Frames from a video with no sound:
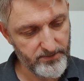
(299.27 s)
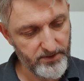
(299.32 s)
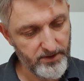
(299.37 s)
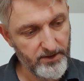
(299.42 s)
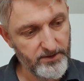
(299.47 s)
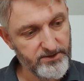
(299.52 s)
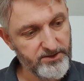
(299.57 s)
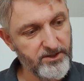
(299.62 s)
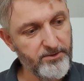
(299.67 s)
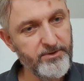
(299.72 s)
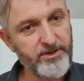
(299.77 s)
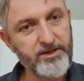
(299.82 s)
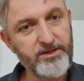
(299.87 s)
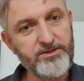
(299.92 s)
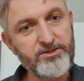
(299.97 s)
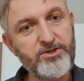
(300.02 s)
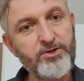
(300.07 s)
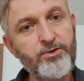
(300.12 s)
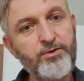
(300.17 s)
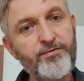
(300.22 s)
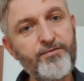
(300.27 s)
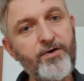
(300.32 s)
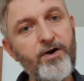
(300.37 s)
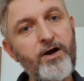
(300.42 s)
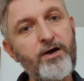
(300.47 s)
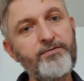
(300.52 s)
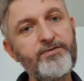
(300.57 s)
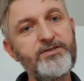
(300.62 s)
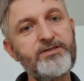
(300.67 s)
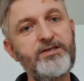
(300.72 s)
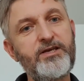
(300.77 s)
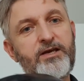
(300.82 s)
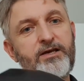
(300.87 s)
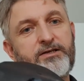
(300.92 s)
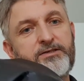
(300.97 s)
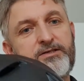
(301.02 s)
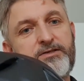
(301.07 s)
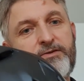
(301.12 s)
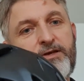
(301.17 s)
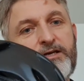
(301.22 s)
it's coming in at
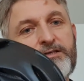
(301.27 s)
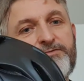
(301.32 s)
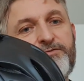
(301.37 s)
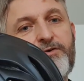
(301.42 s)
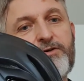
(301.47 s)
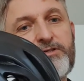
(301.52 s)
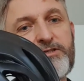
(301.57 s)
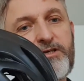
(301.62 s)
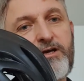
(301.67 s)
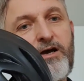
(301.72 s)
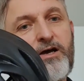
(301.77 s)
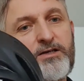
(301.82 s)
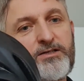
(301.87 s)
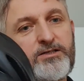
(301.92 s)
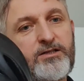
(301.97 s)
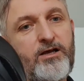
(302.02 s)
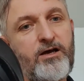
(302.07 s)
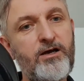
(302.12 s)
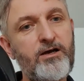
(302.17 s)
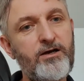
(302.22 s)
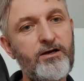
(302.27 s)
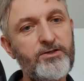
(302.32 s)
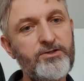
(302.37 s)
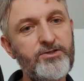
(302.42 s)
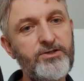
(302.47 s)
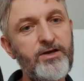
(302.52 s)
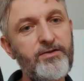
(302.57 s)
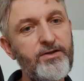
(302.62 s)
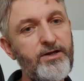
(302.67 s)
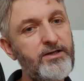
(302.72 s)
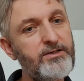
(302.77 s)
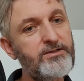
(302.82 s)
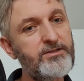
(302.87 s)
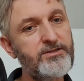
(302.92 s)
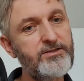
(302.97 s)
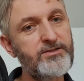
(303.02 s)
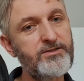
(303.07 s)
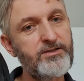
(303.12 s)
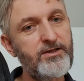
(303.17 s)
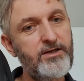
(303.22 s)
256, and that's for a size large. Now
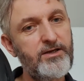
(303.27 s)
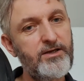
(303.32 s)
that's